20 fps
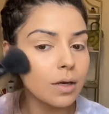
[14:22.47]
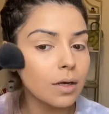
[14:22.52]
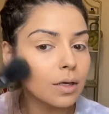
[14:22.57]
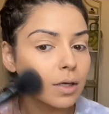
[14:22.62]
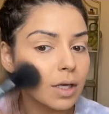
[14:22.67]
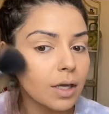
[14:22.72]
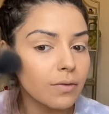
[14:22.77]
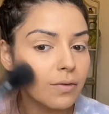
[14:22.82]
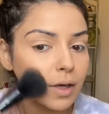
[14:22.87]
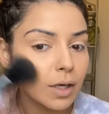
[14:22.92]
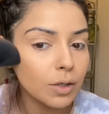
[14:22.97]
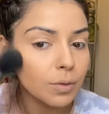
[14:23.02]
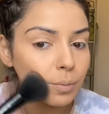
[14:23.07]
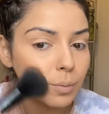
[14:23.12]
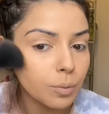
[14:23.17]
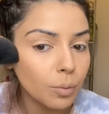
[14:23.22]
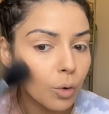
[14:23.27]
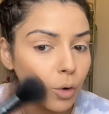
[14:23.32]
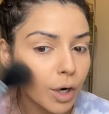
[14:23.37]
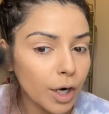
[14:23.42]
and give it
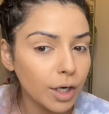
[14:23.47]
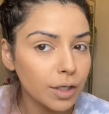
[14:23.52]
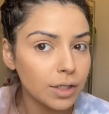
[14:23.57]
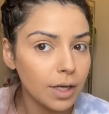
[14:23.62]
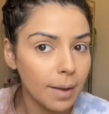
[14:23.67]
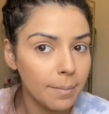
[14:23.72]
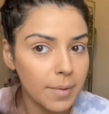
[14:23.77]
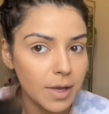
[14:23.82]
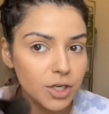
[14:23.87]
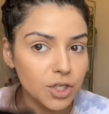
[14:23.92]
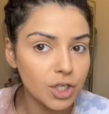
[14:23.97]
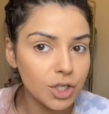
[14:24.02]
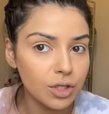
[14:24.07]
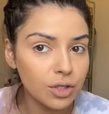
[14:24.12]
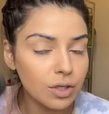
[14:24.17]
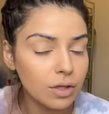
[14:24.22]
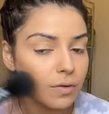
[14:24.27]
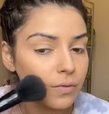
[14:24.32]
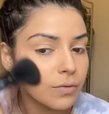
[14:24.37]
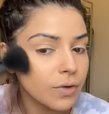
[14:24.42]
more dimension
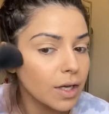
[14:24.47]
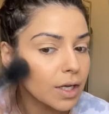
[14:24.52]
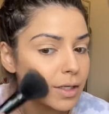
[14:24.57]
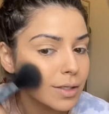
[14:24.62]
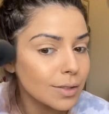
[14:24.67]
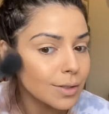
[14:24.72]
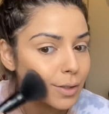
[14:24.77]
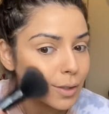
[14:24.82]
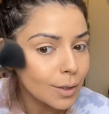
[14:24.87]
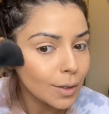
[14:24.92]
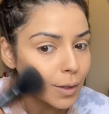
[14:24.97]
to the face.